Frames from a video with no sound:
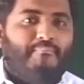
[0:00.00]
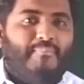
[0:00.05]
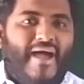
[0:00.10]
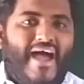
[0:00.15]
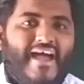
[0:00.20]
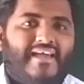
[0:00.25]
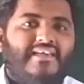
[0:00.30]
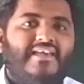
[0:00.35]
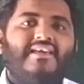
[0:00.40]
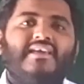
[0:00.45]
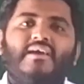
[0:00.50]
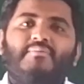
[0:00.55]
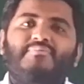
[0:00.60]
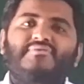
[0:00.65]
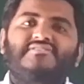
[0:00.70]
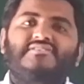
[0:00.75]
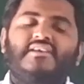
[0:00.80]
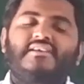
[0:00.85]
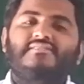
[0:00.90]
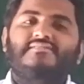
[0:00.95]
Packing
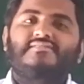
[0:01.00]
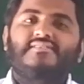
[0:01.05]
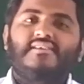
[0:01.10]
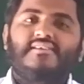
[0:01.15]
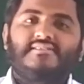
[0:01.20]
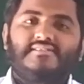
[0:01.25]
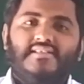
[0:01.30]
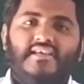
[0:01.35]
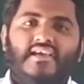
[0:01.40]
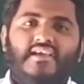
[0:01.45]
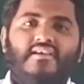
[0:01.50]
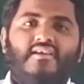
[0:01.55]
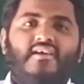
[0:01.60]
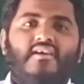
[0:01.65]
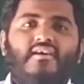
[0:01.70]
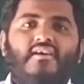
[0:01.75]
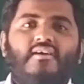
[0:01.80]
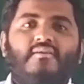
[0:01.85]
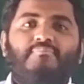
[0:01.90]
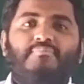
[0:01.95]
efficiency is the
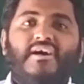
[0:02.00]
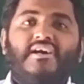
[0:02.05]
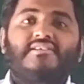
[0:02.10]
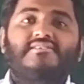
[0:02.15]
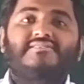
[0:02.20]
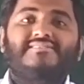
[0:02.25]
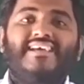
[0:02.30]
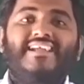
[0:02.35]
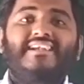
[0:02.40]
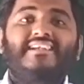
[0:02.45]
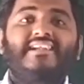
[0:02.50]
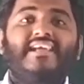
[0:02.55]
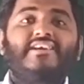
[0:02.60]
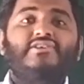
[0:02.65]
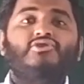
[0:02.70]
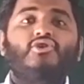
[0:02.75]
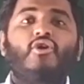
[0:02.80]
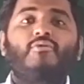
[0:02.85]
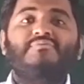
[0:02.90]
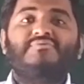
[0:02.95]

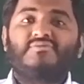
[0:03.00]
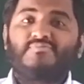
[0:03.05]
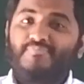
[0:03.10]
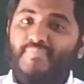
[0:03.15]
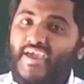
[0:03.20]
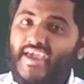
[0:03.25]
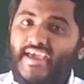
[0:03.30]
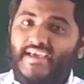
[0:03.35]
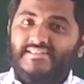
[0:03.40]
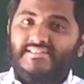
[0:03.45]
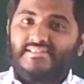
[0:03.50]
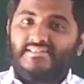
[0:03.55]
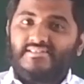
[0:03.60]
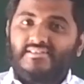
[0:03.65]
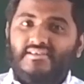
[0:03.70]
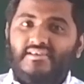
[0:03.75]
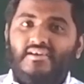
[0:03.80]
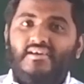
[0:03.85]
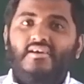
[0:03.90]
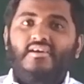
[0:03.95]
percentage of space,